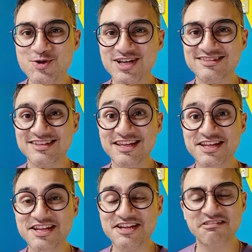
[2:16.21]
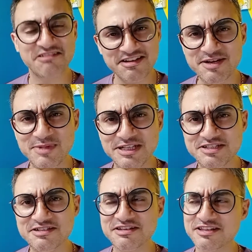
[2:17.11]
they clearly
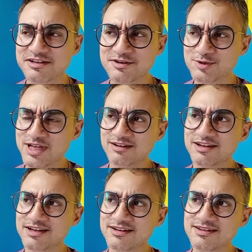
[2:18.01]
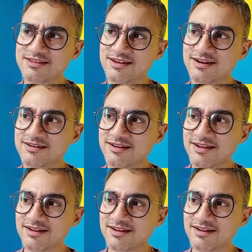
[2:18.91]
mentioned there to that lady that